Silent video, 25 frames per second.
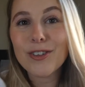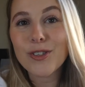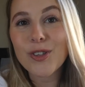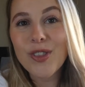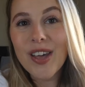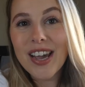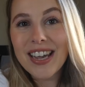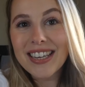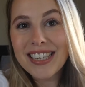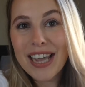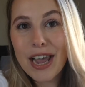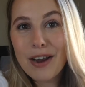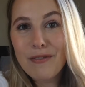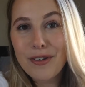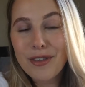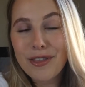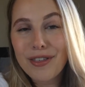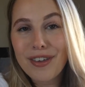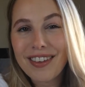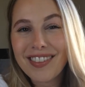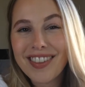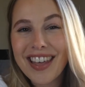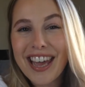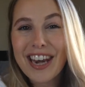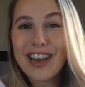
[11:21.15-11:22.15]
so that is
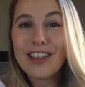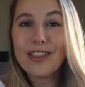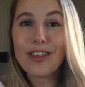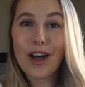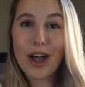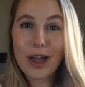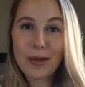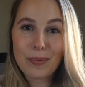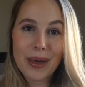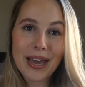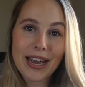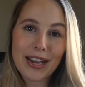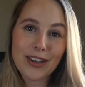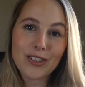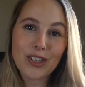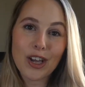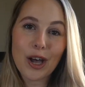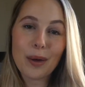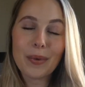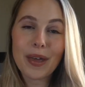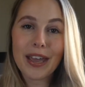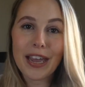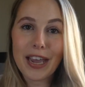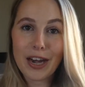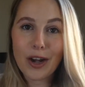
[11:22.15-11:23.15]
everything then that I picked
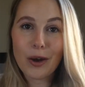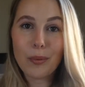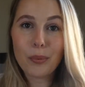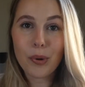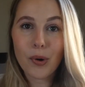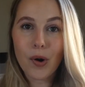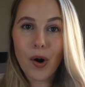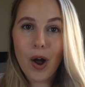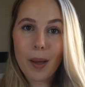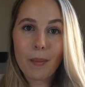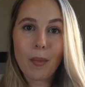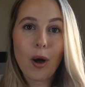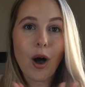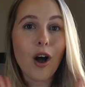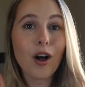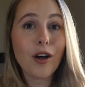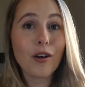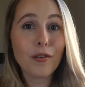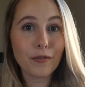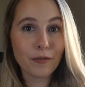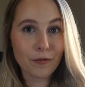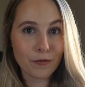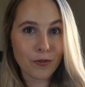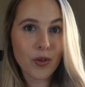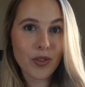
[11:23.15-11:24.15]
up in
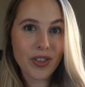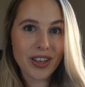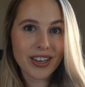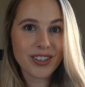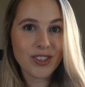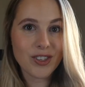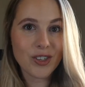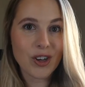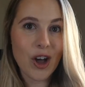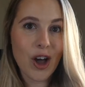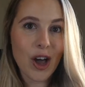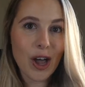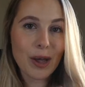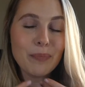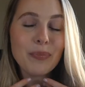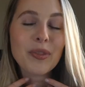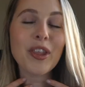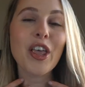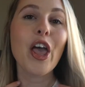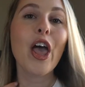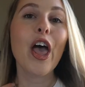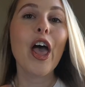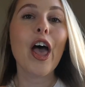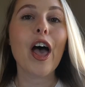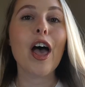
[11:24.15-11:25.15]
Primark for this time.
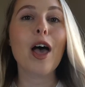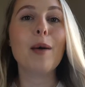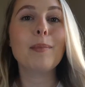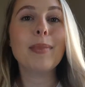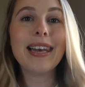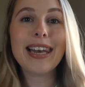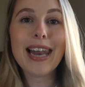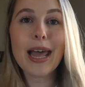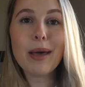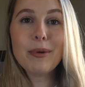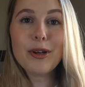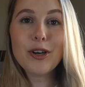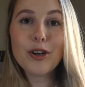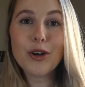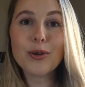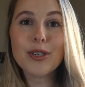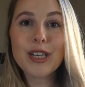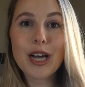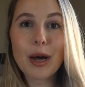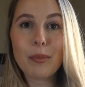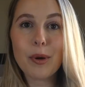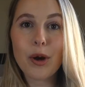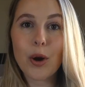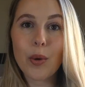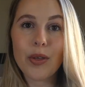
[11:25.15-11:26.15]
Let me know
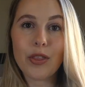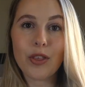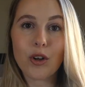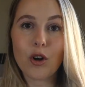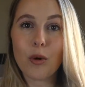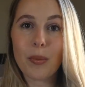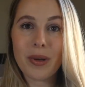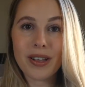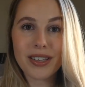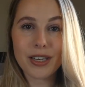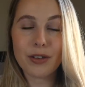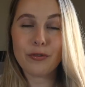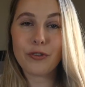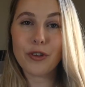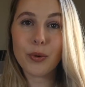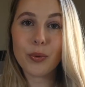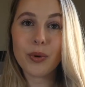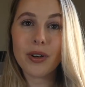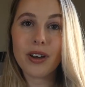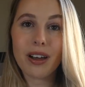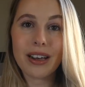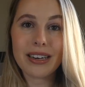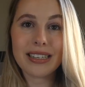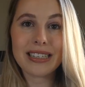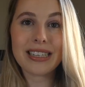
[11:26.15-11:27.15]
down below in the comments if you
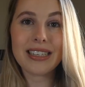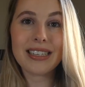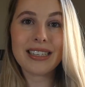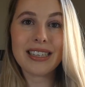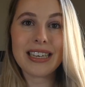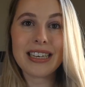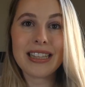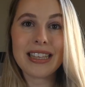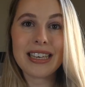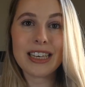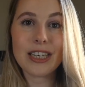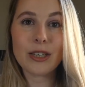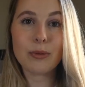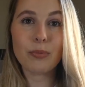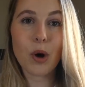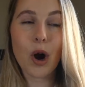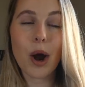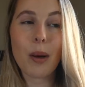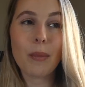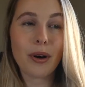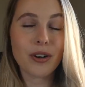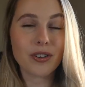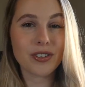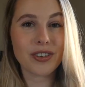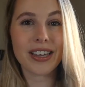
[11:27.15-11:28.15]
would like to see these
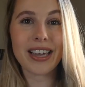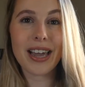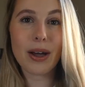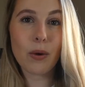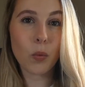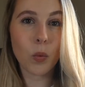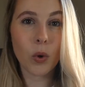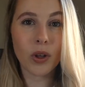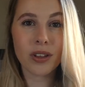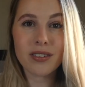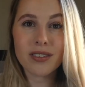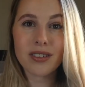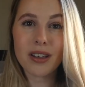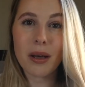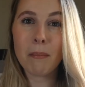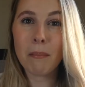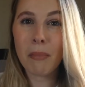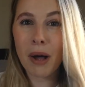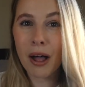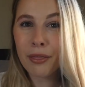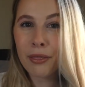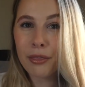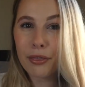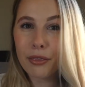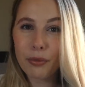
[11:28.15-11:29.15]
Primarks like once a
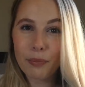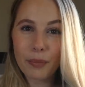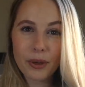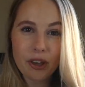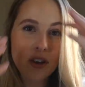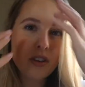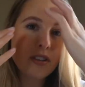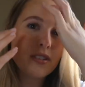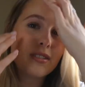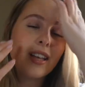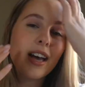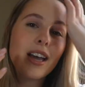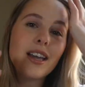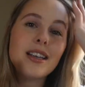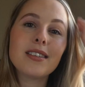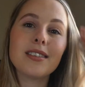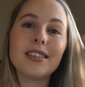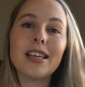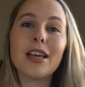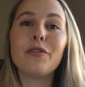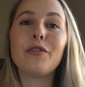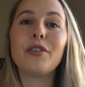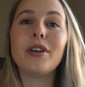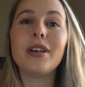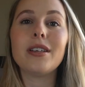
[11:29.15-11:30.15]
month, because that is
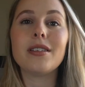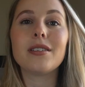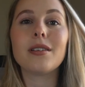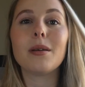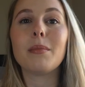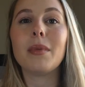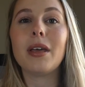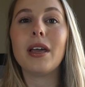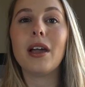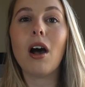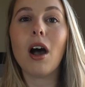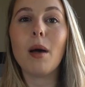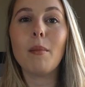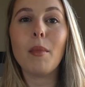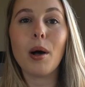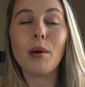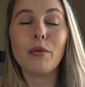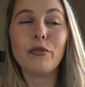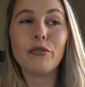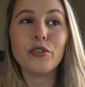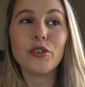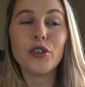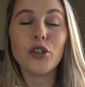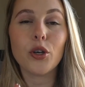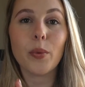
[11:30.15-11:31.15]
definitely something I'm
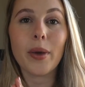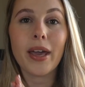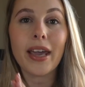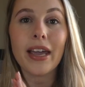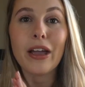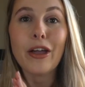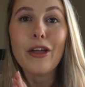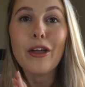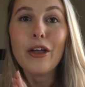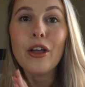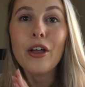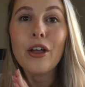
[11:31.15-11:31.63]
up for doing.